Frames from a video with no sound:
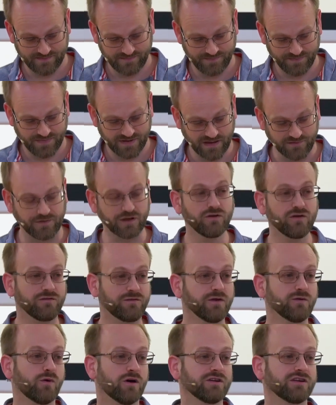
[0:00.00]
If
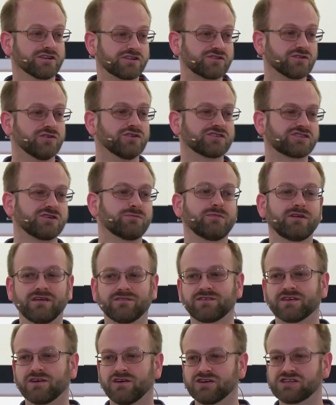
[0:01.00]
you want a short summary of
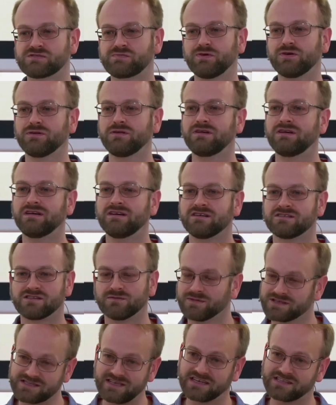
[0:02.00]
the gospel,
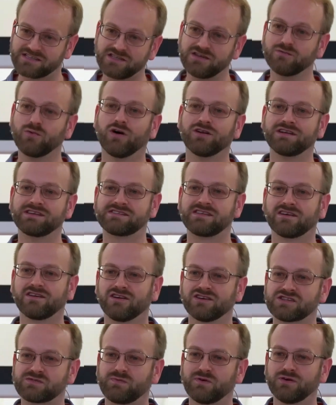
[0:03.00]
someone says to you, what is the
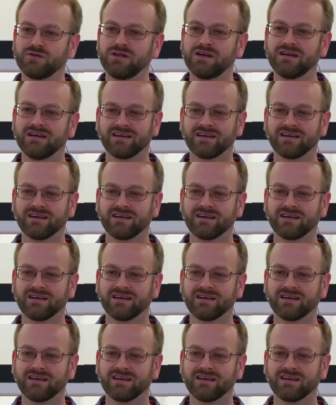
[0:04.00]
gospel?